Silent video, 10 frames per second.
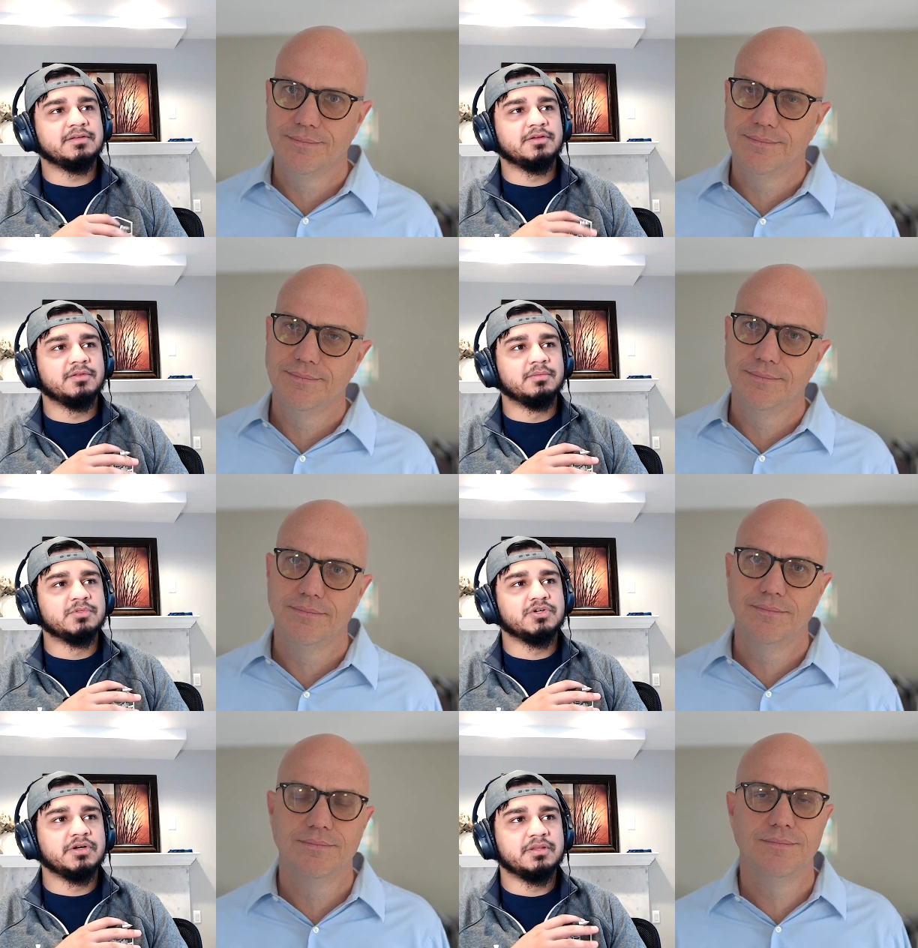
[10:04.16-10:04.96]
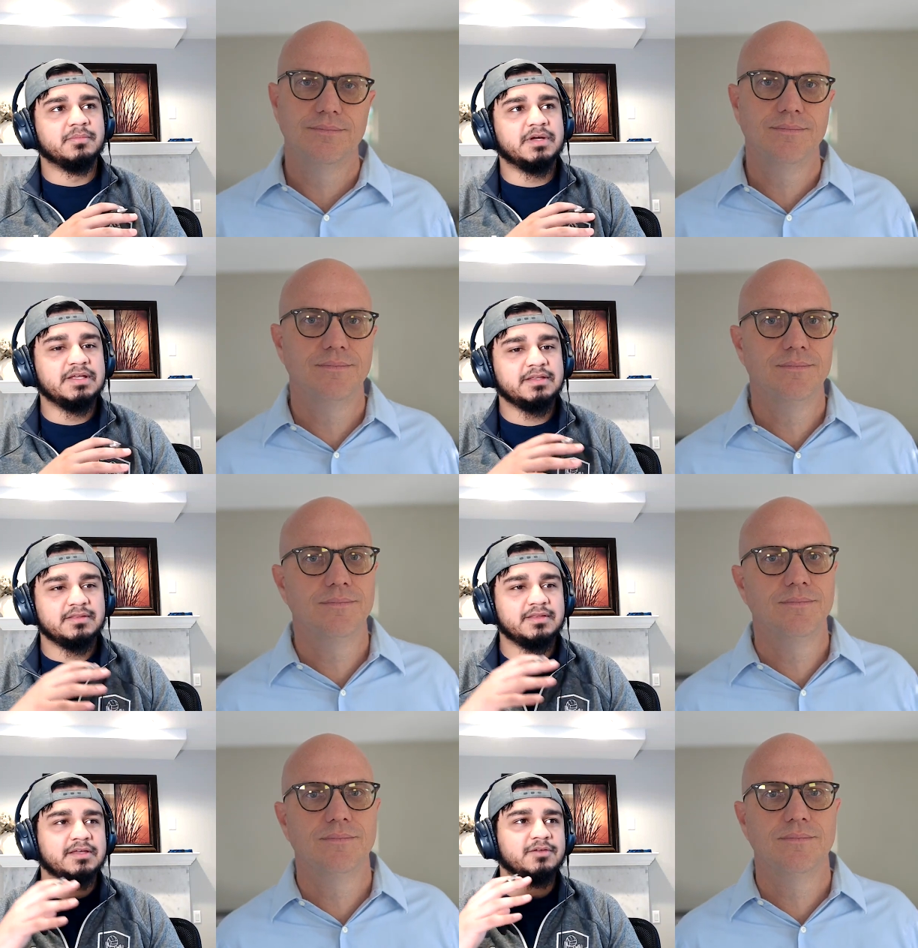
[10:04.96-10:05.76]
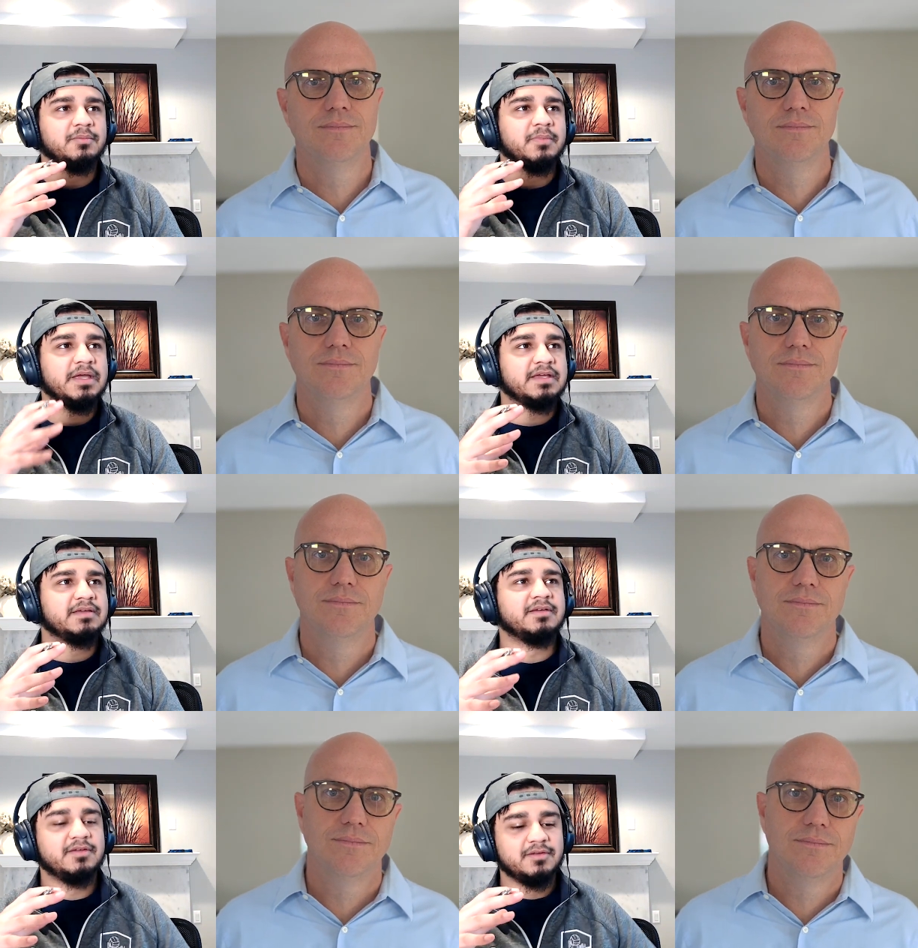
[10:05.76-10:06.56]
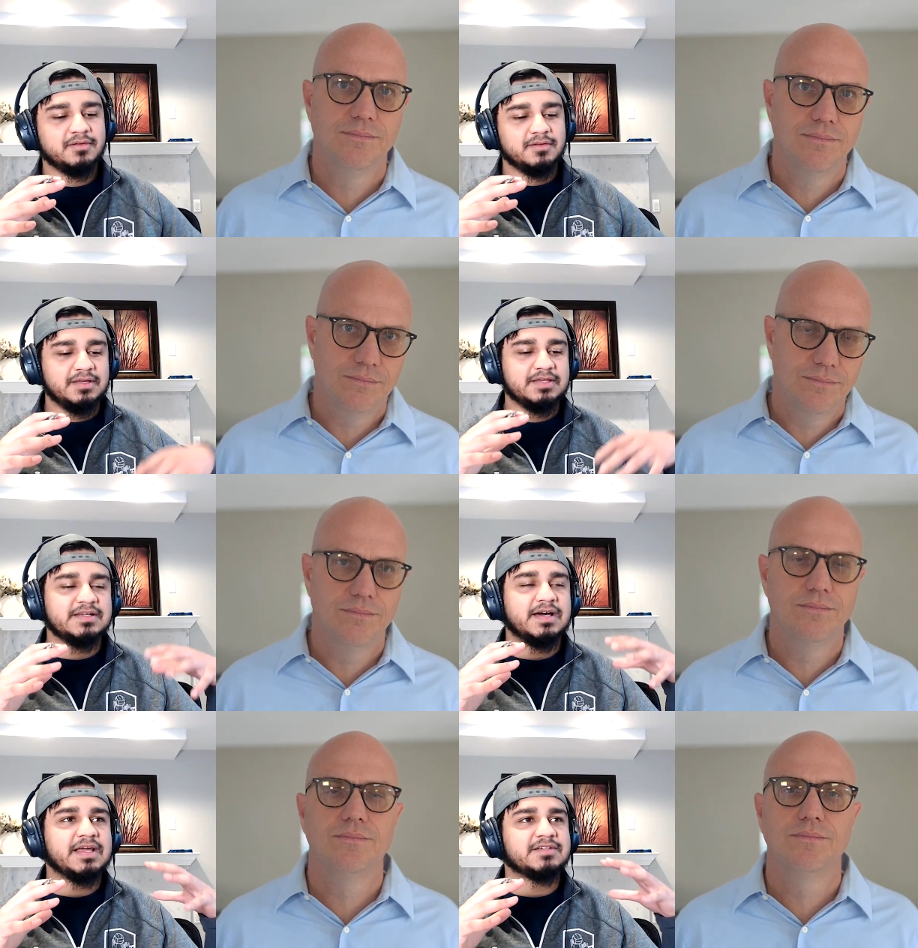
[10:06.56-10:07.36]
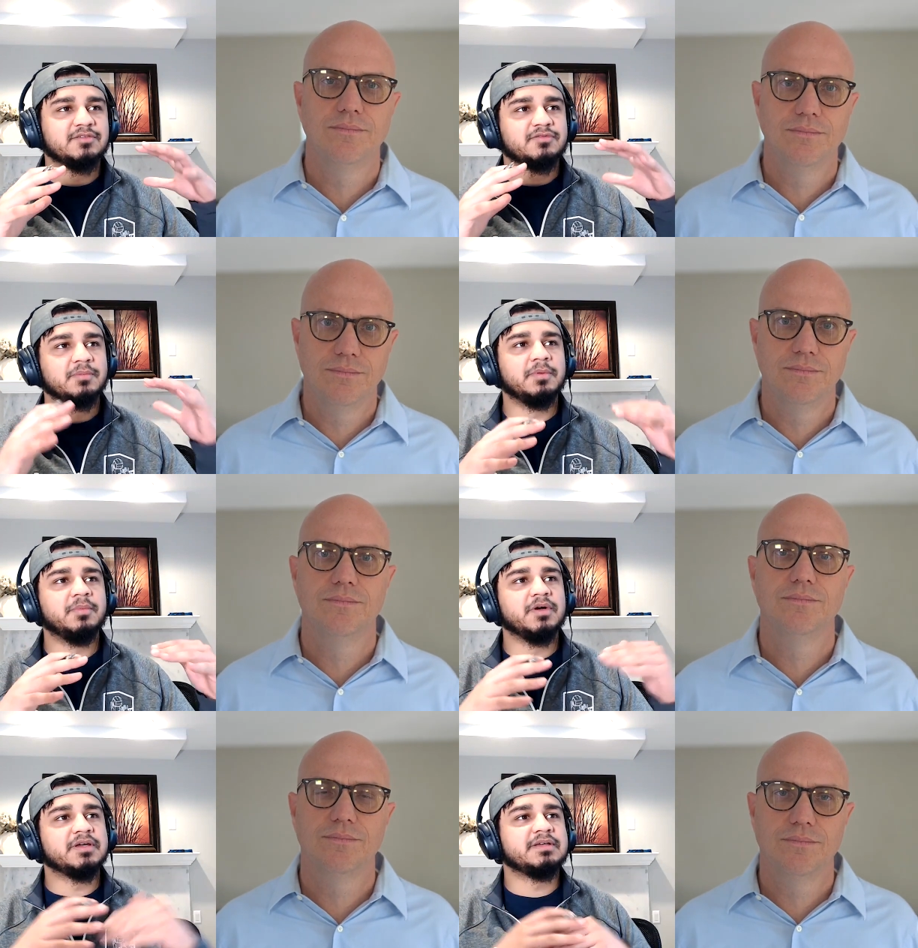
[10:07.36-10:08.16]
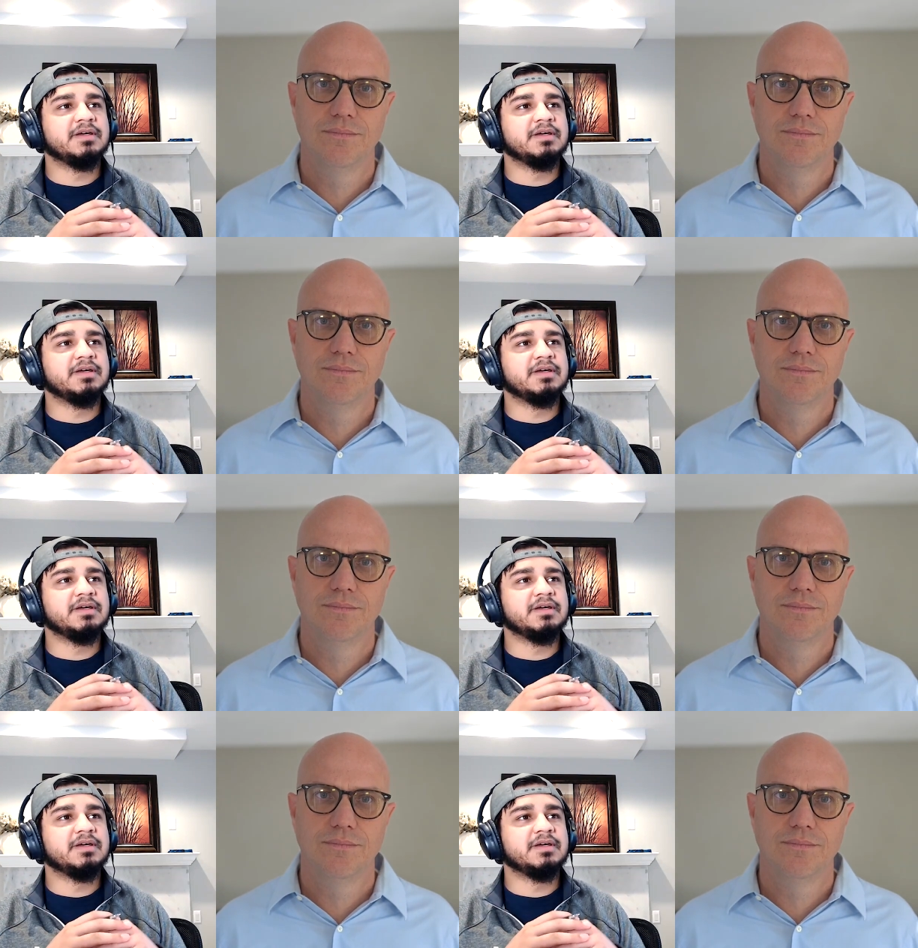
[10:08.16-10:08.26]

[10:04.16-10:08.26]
Speaker 1: you know the majority of the money that you make is not actually from the book.